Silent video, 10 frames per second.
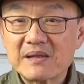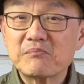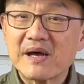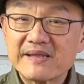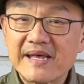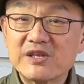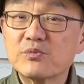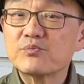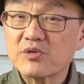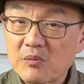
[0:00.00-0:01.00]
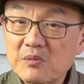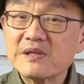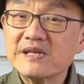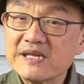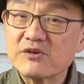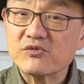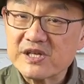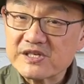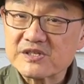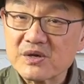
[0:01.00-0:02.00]
and by then you probably need a
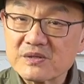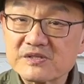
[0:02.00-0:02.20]
resole